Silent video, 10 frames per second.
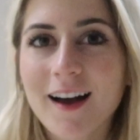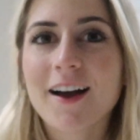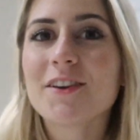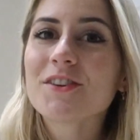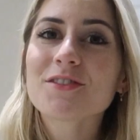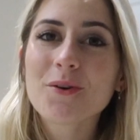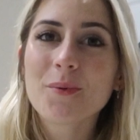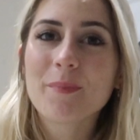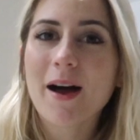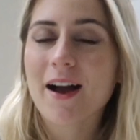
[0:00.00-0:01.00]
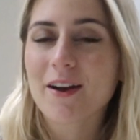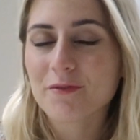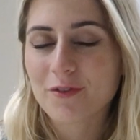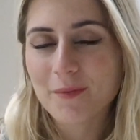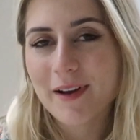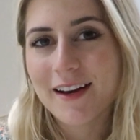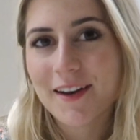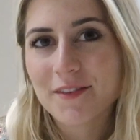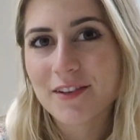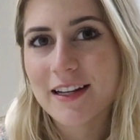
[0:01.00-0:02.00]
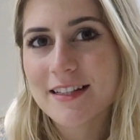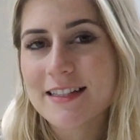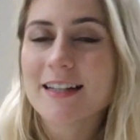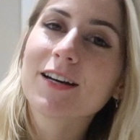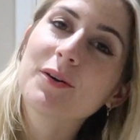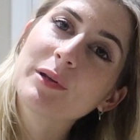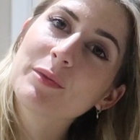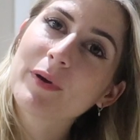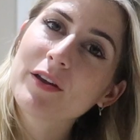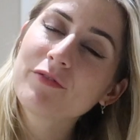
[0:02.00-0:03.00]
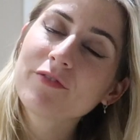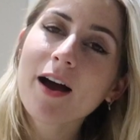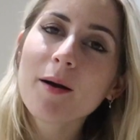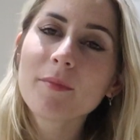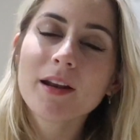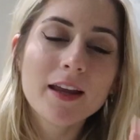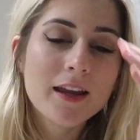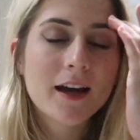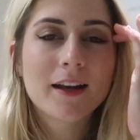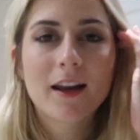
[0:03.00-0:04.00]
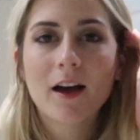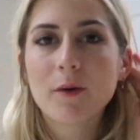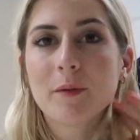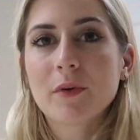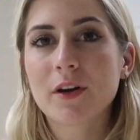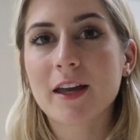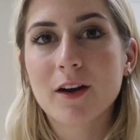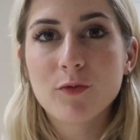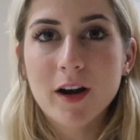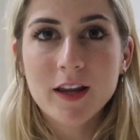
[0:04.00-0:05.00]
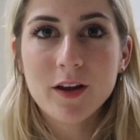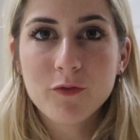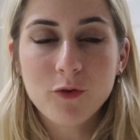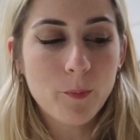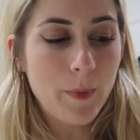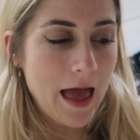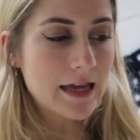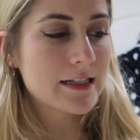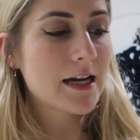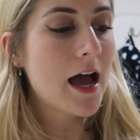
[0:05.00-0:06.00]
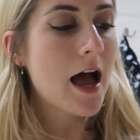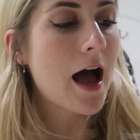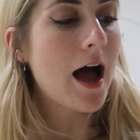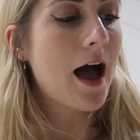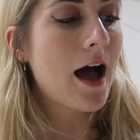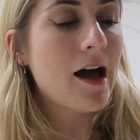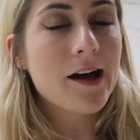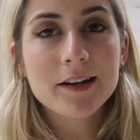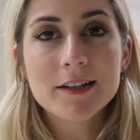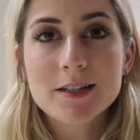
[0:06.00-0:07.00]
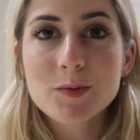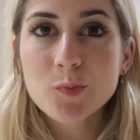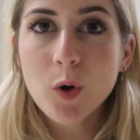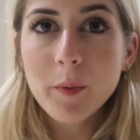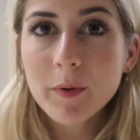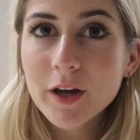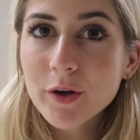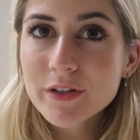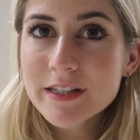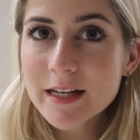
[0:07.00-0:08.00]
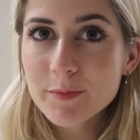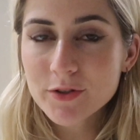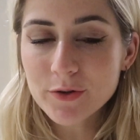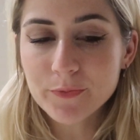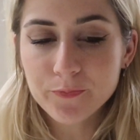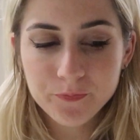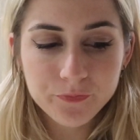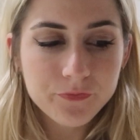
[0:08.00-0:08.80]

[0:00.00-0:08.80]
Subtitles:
I just got back from a lovely dinner with my family, and now I'm gonna get ready for bed and probably go to sleep soon.